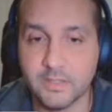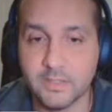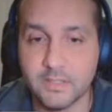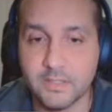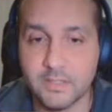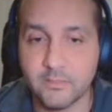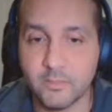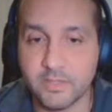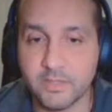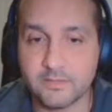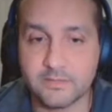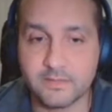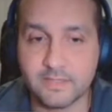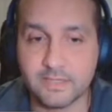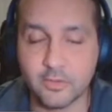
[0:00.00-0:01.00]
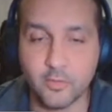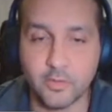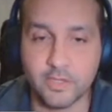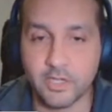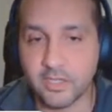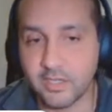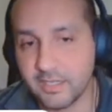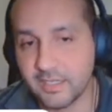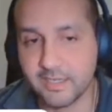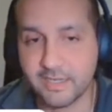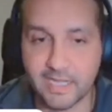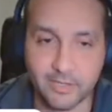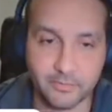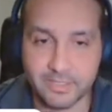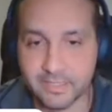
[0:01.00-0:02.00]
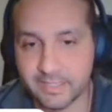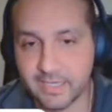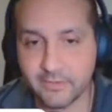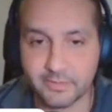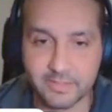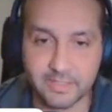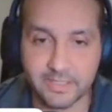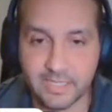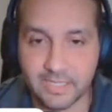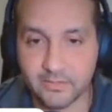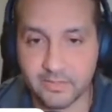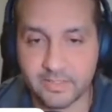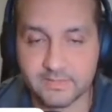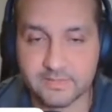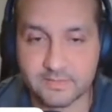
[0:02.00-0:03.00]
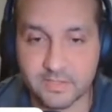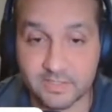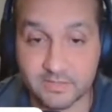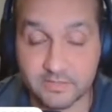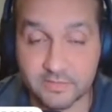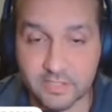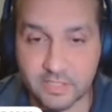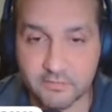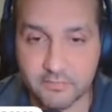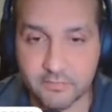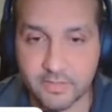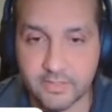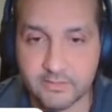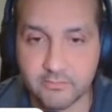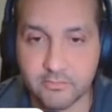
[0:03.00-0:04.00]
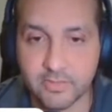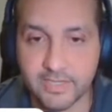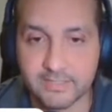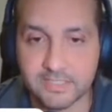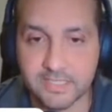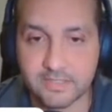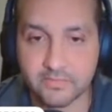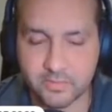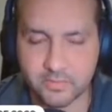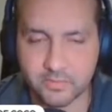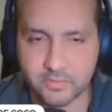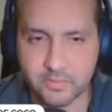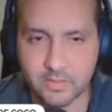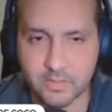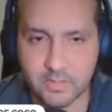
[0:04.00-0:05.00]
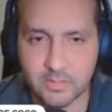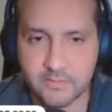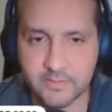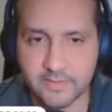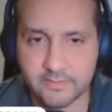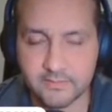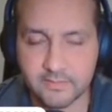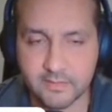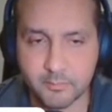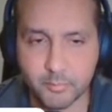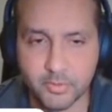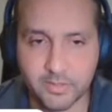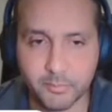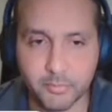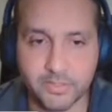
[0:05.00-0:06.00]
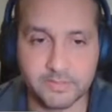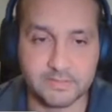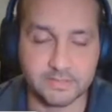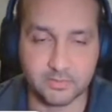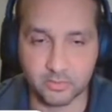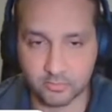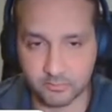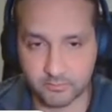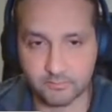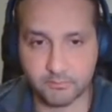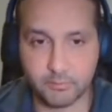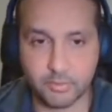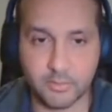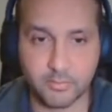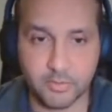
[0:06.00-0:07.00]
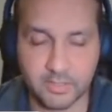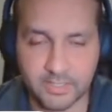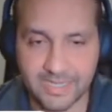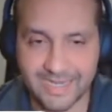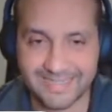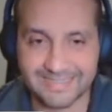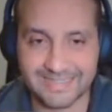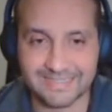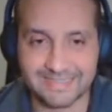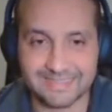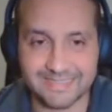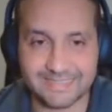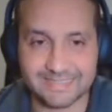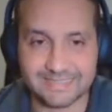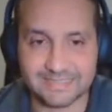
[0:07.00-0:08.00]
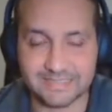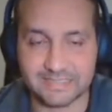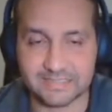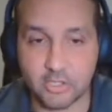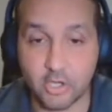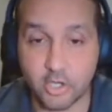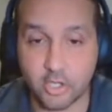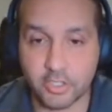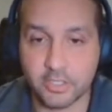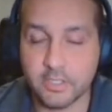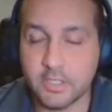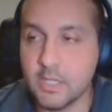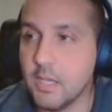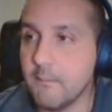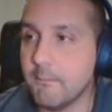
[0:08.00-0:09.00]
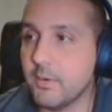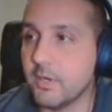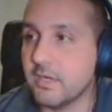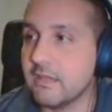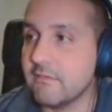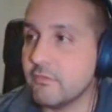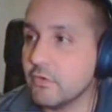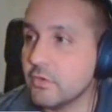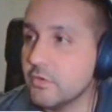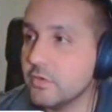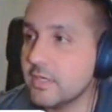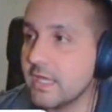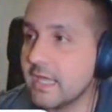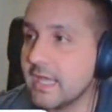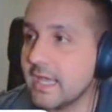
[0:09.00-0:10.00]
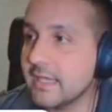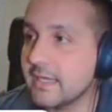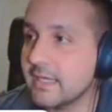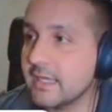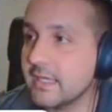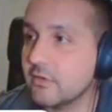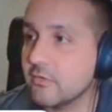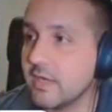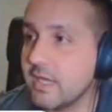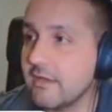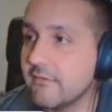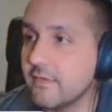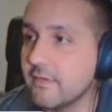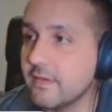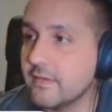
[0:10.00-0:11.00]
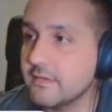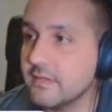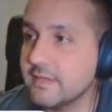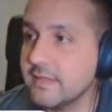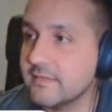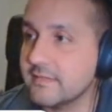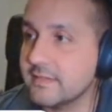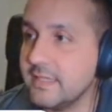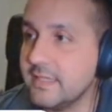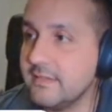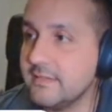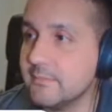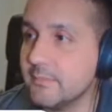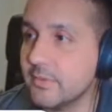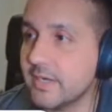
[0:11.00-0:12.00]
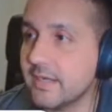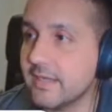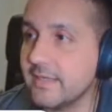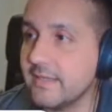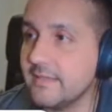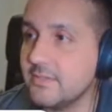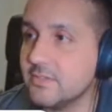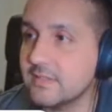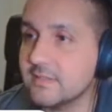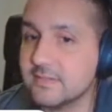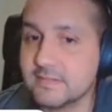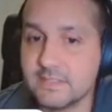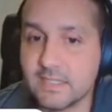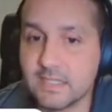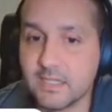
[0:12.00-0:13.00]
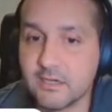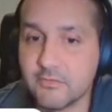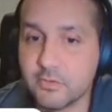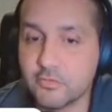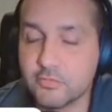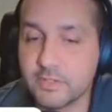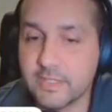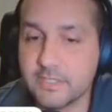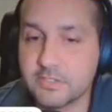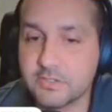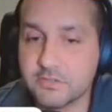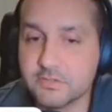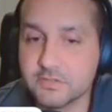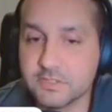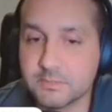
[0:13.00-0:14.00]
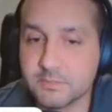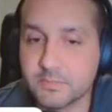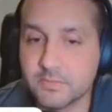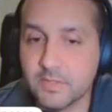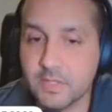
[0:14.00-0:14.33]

When it's kind of going in and out, in and out, in and out, it's tough, right? If you look at JSON that's pre-printed or properly indented, it's hard. But if you look at a graph, it's not that it's easy, but at least you can see a lot of those relationships